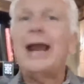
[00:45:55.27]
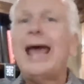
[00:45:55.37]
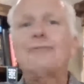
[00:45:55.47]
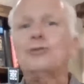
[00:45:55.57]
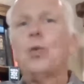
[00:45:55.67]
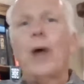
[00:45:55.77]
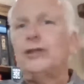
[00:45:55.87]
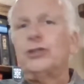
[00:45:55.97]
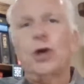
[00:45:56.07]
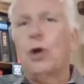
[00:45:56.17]
do not have to
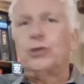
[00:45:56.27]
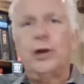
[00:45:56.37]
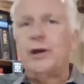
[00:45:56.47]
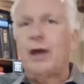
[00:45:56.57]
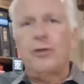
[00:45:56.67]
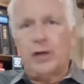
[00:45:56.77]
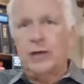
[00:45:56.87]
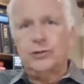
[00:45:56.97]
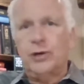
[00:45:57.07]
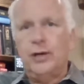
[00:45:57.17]
wait to go to another
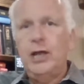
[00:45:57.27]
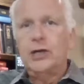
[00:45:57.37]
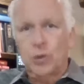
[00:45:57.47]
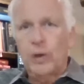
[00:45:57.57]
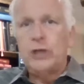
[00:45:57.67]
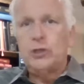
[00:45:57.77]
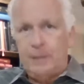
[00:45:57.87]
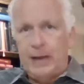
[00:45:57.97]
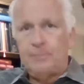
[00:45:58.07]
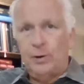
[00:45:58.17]
country to
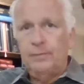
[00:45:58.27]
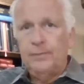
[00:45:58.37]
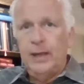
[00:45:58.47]
reach people.